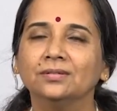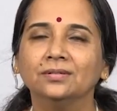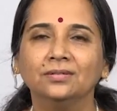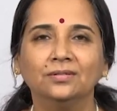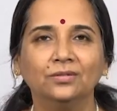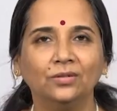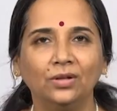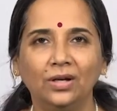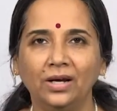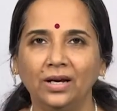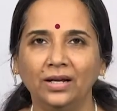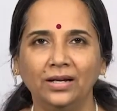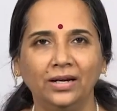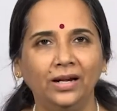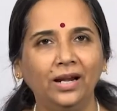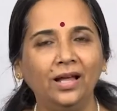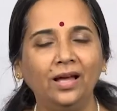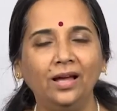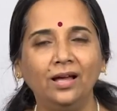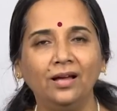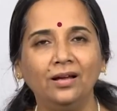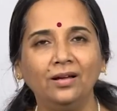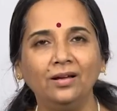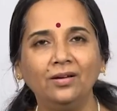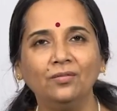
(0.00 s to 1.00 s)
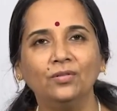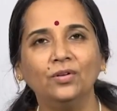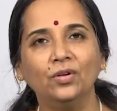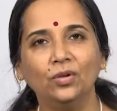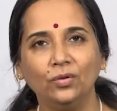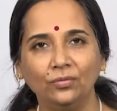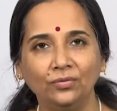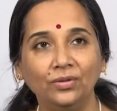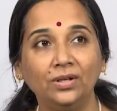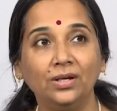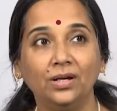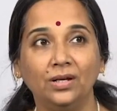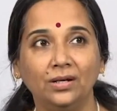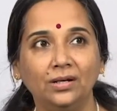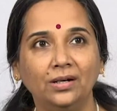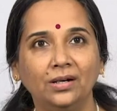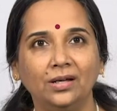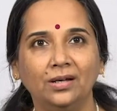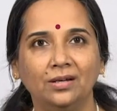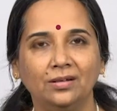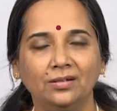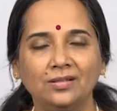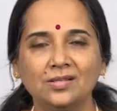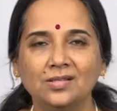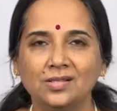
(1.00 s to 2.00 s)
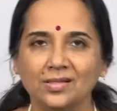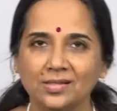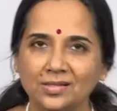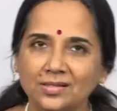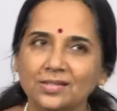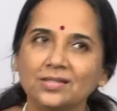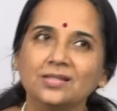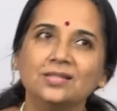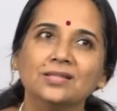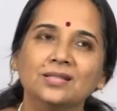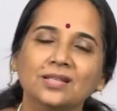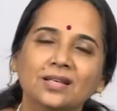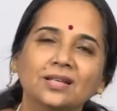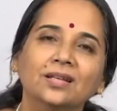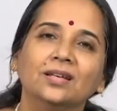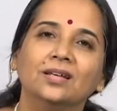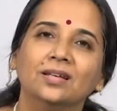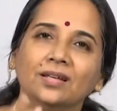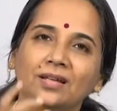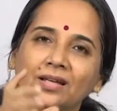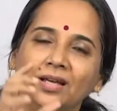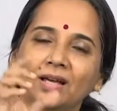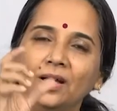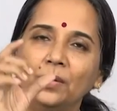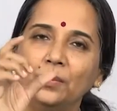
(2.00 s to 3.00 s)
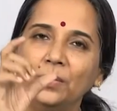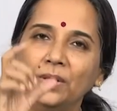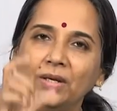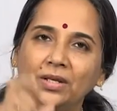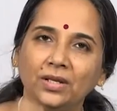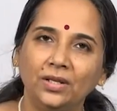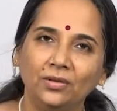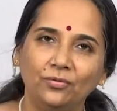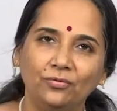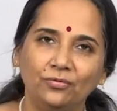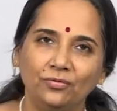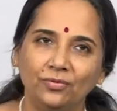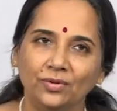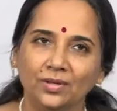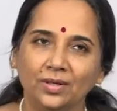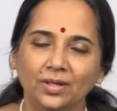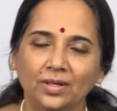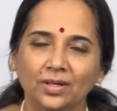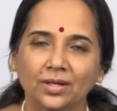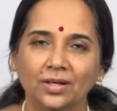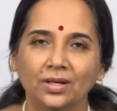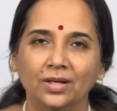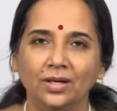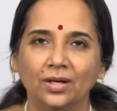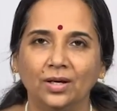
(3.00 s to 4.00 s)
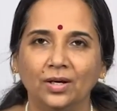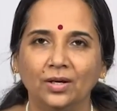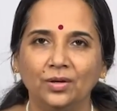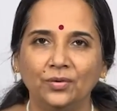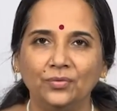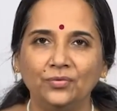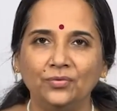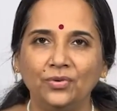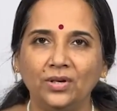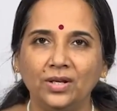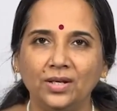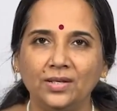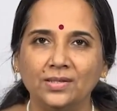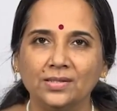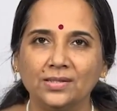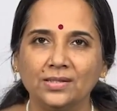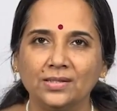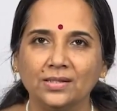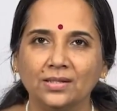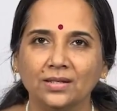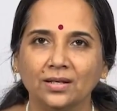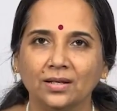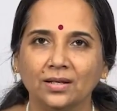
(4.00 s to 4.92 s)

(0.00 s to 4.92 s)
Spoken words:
The Kannada ang, one of the Kannada angs is this gamari phrase